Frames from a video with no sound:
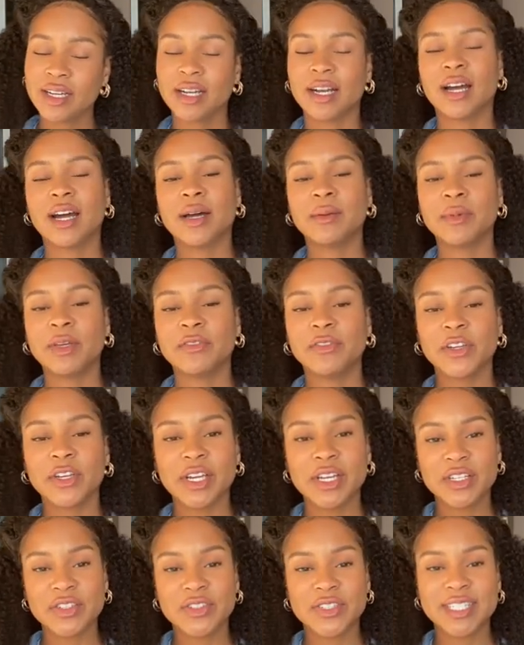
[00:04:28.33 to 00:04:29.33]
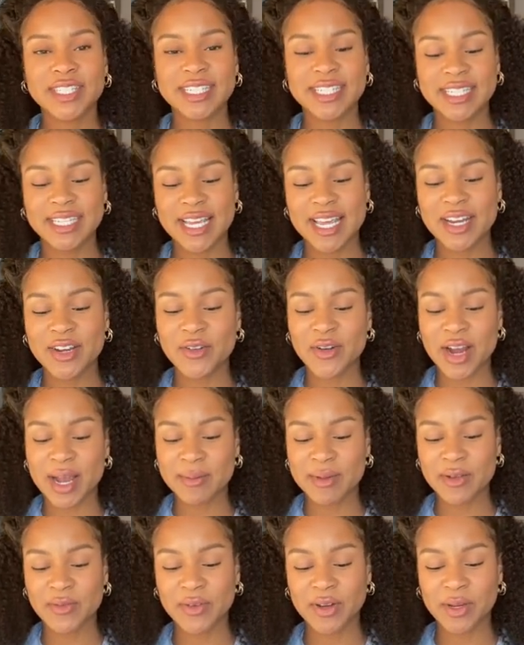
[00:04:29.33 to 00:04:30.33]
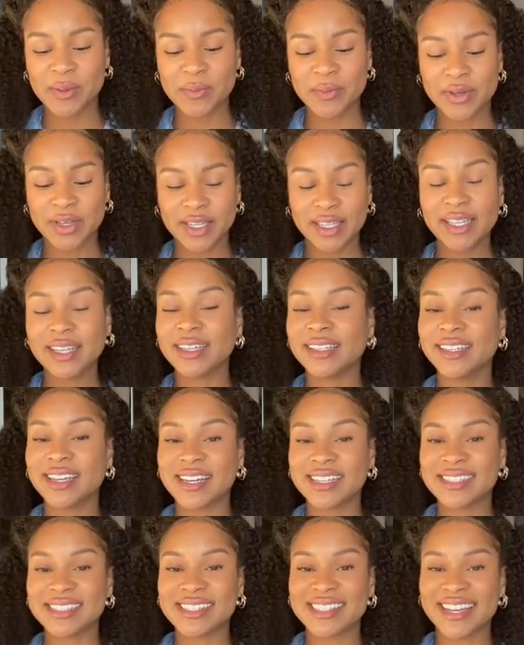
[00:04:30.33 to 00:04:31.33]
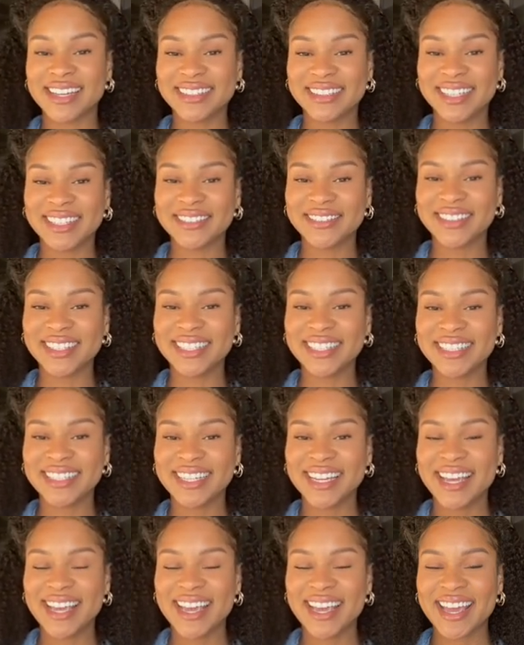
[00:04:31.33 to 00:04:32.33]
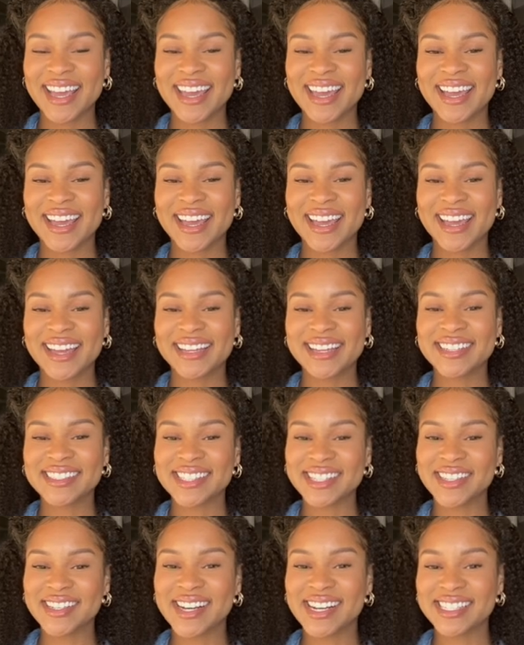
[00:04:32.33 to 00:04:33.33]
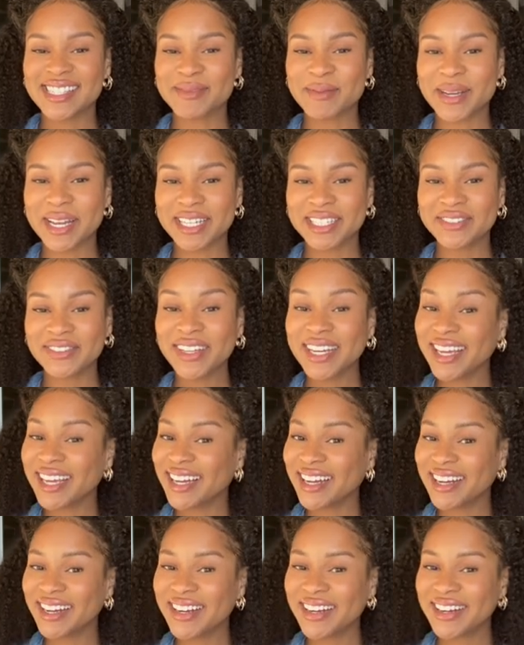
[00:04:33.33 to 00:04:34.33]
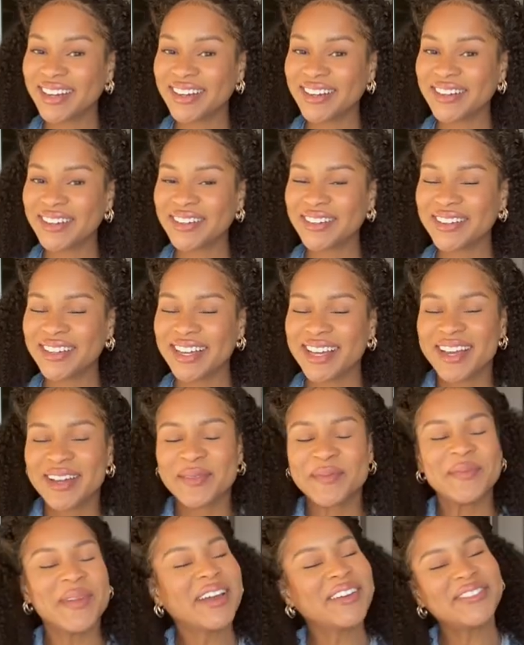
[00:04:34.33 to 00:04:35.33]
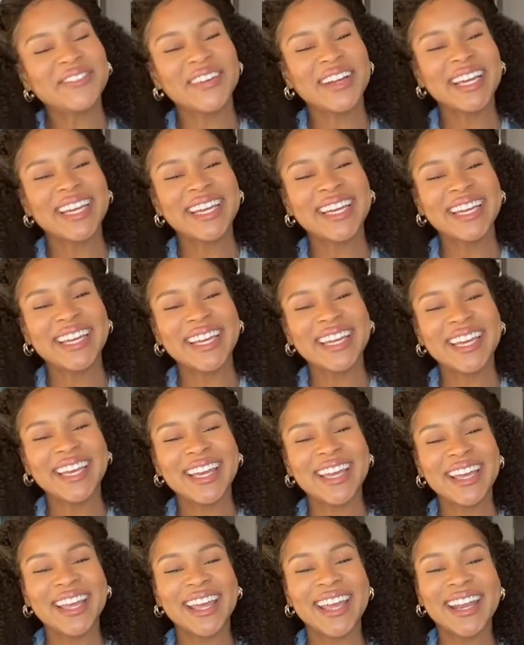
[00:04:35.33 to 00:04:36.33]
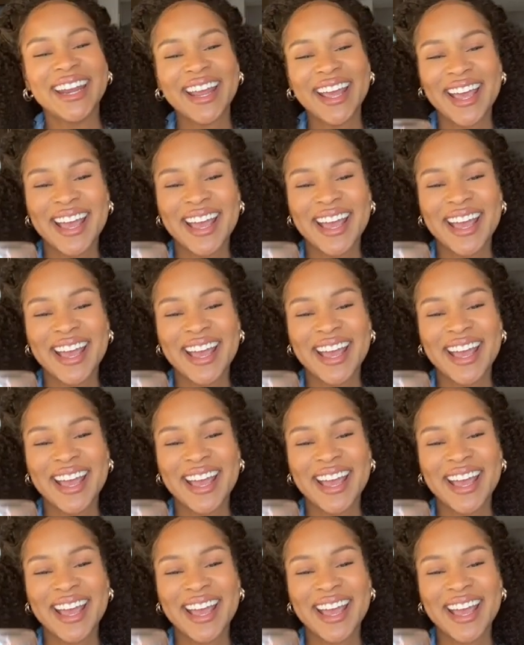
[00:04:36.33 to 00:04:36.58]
um, if you're interested in grabbing one. But yes, I love it. And I'll see you guys in my next video. Bye, friend.